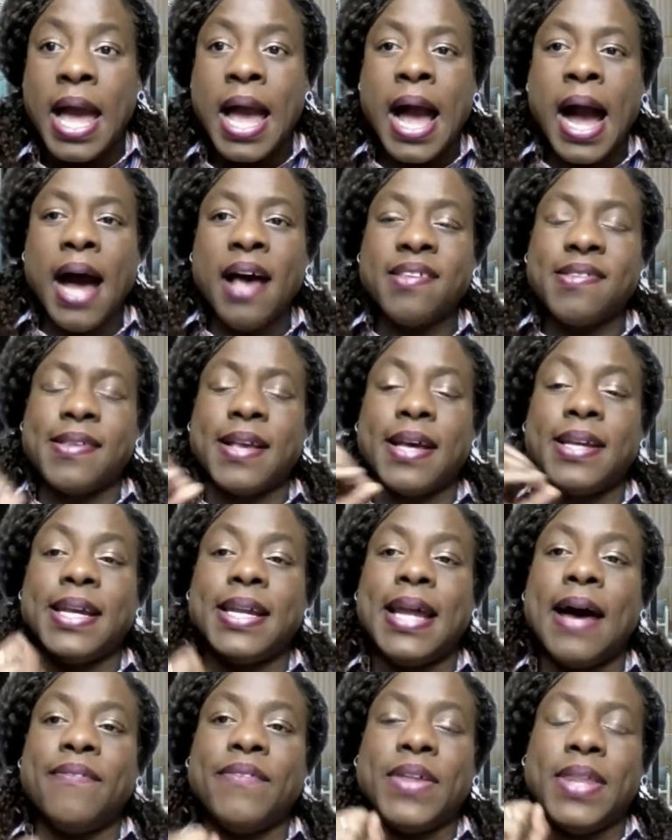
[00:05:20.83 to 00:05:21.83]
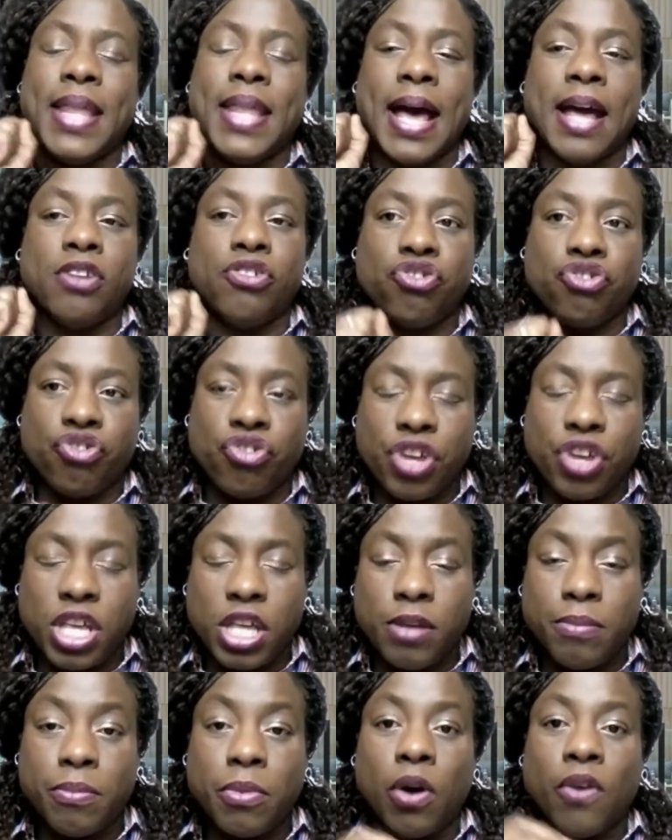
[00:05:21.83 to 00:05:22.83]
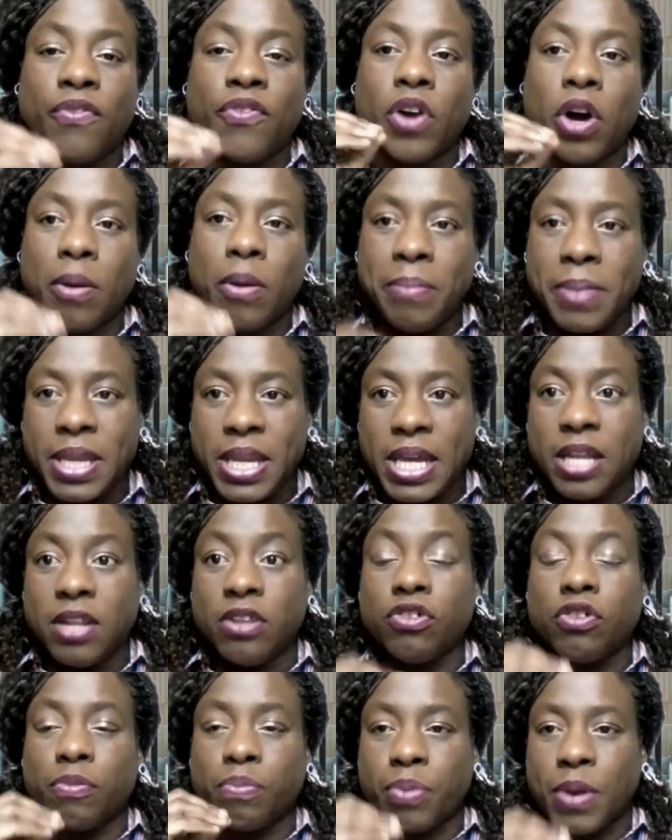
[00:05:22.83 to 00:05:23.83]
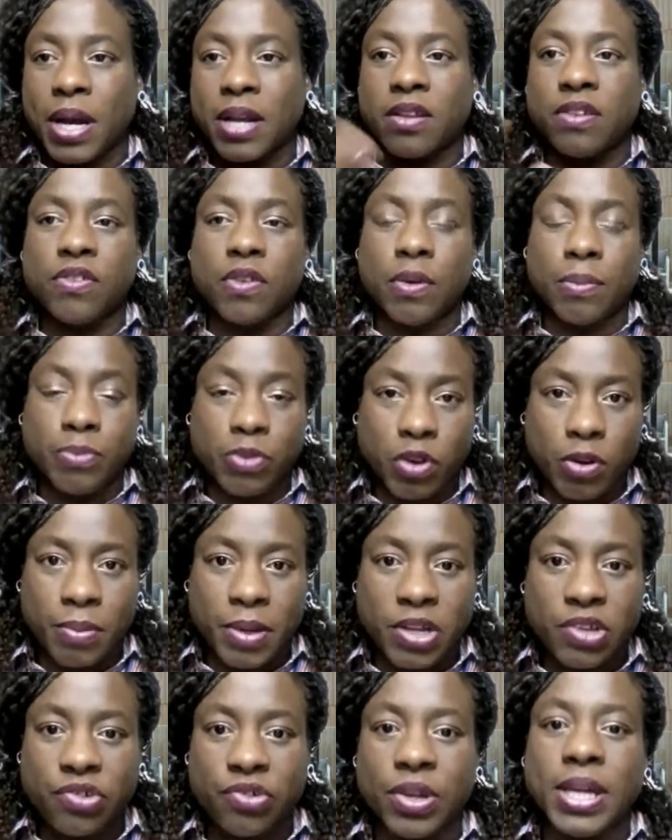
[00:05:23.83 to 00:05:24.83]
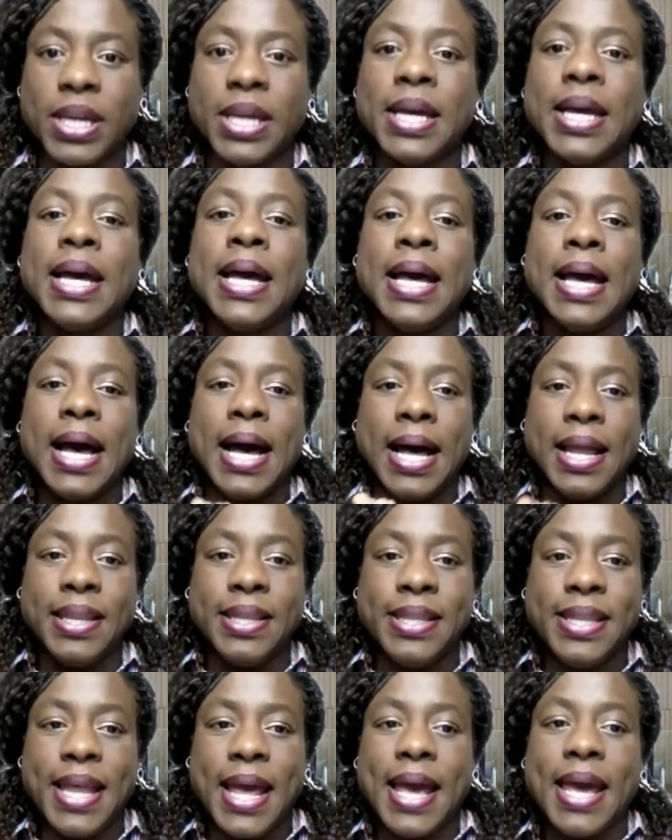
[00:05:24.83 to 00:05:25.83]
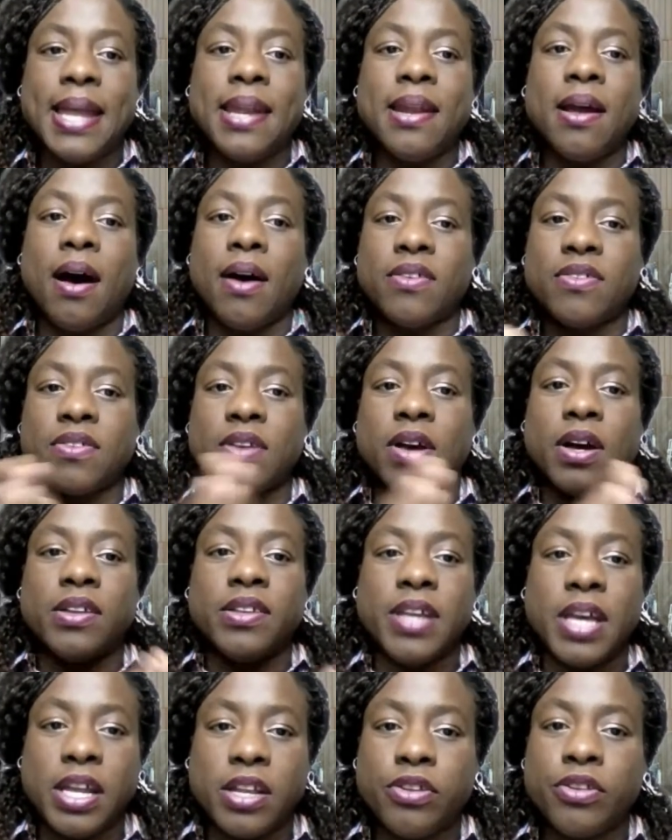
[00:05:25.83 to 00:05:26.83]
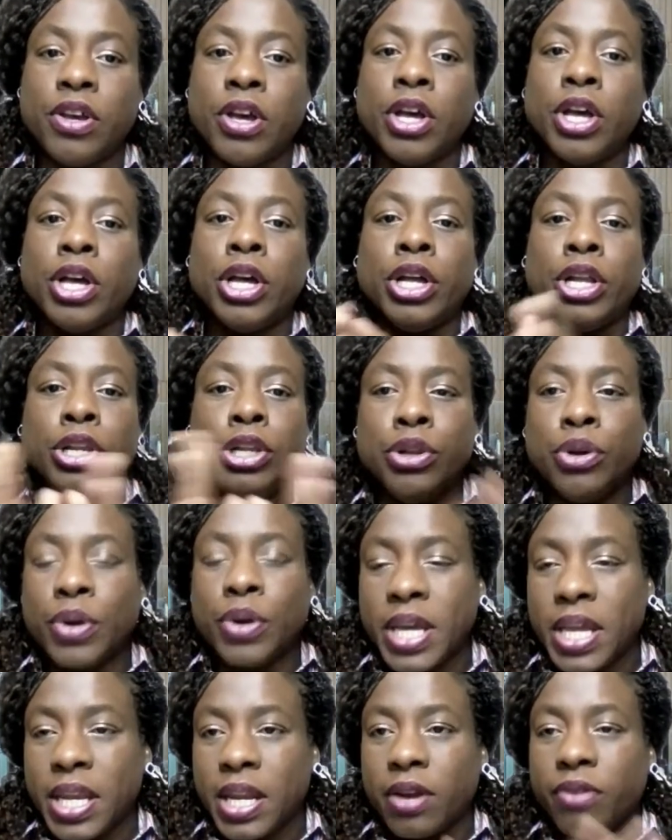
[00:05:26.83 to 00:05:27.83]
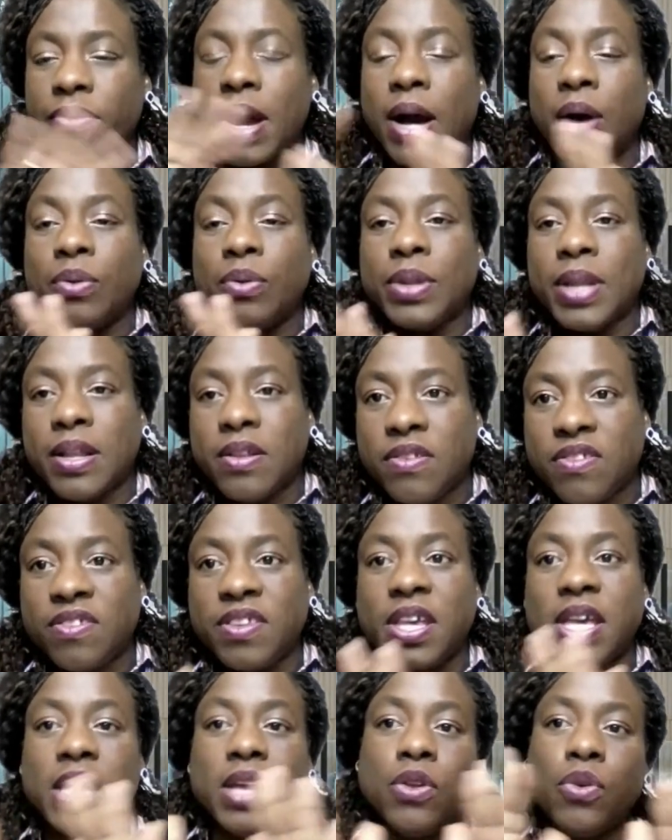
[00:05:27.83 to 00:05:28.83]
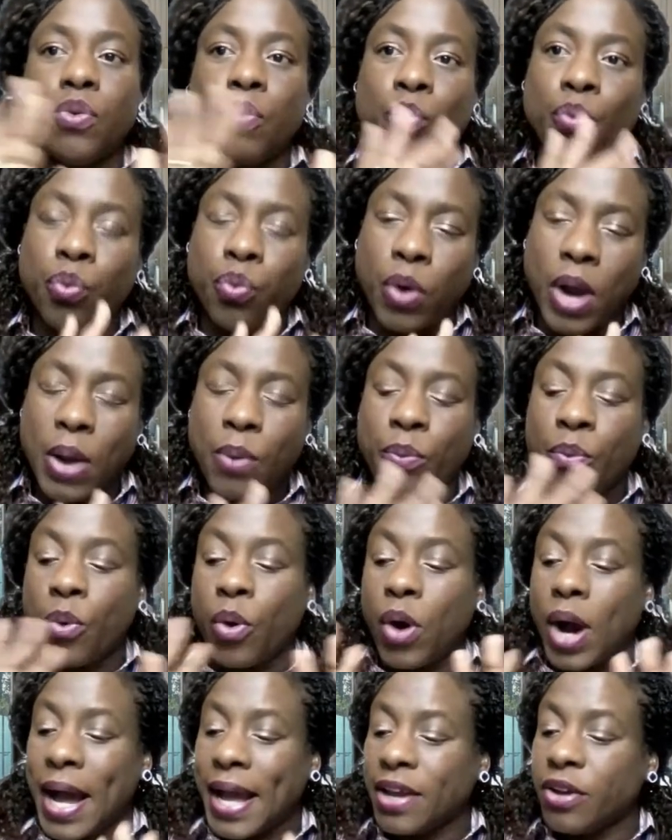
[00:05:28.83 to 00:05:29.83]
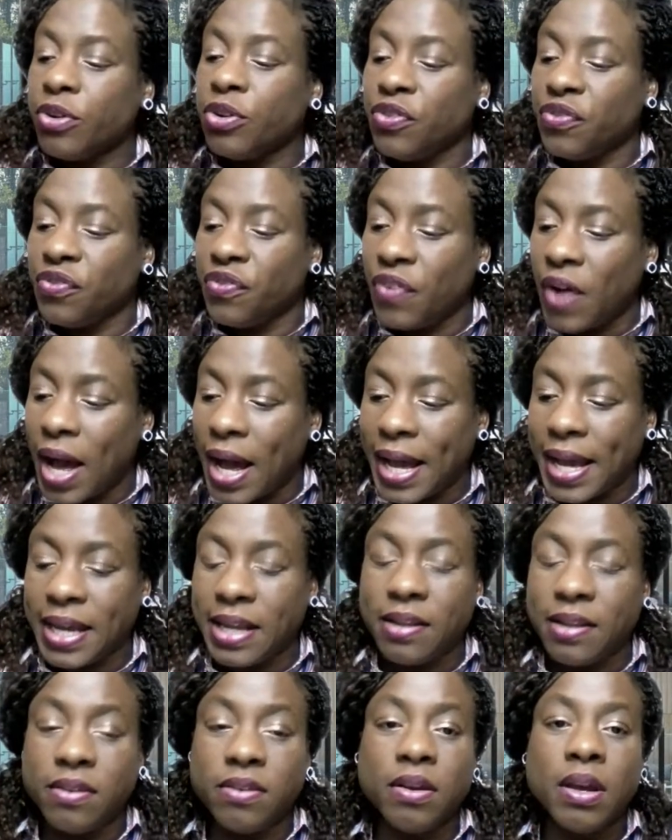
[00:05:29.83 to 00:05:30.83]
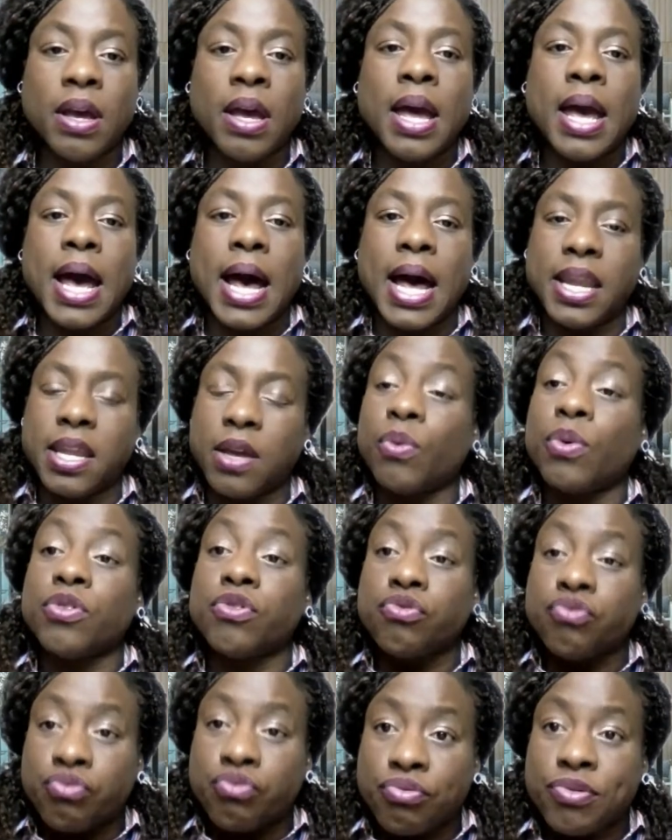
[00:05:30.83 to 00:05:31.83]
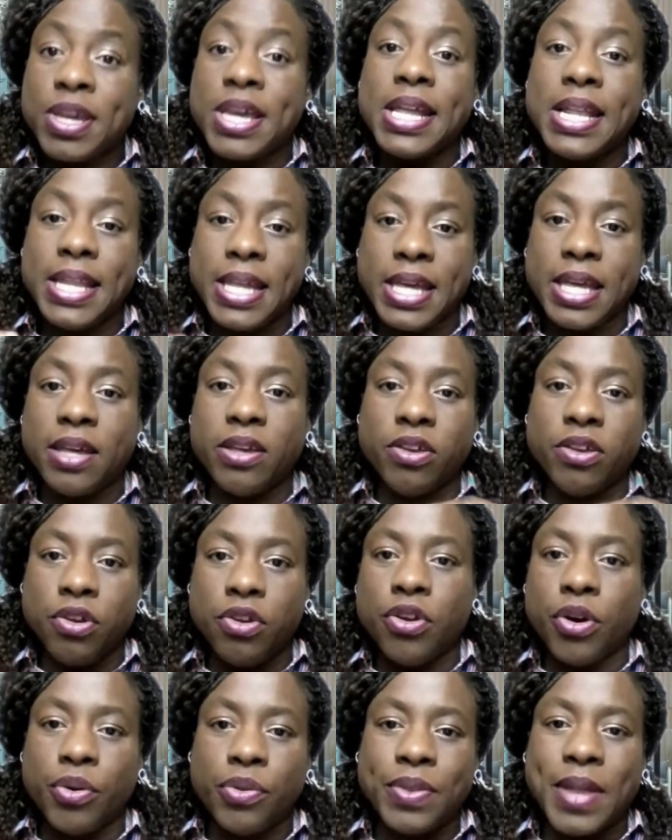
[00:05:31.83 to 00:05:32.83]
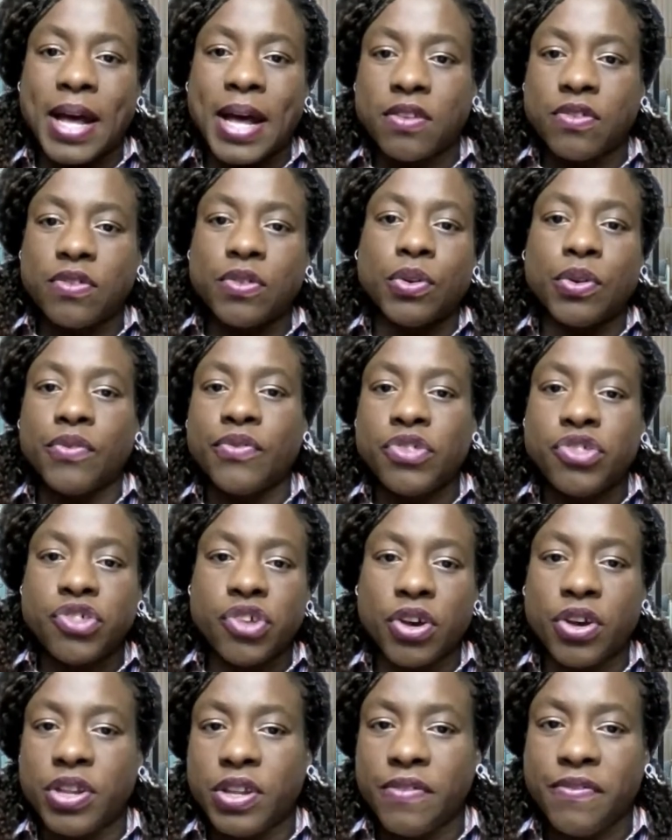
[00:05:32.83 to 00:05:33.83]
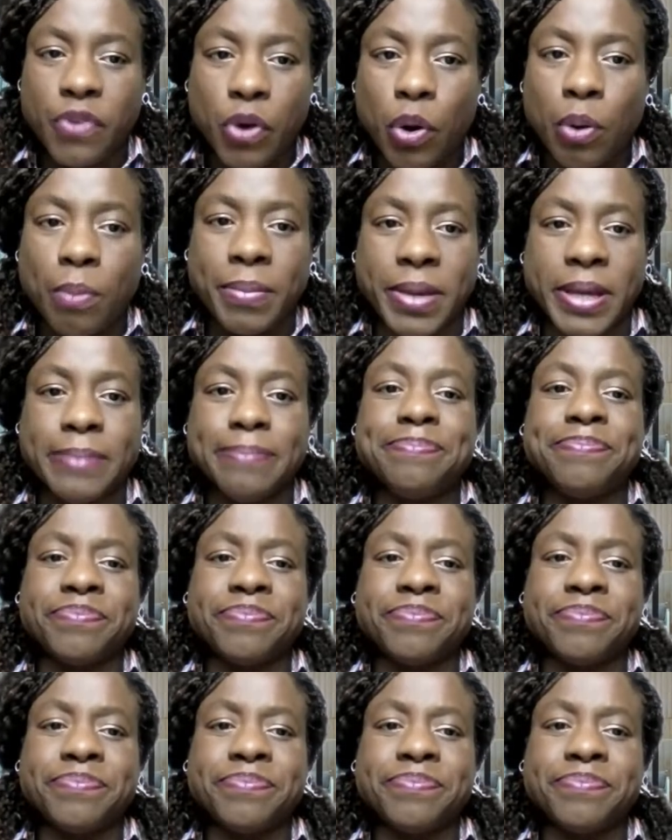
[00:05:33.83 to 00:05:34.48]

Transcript: I started having that dream of coming in to practice optometry. And then I started looking around and seeing what I could find. And it was really, that sort of journey for me.